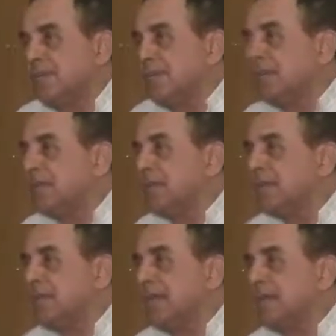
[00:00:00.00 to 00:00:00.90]
we
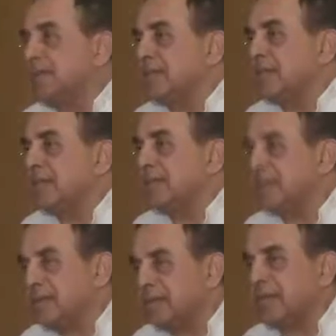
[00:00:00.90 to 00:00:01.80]
will create
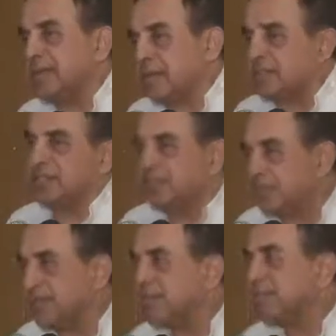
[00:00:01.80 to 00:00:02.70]
a separate country
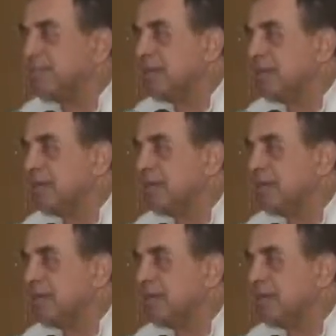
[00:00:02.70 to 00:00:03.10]
for them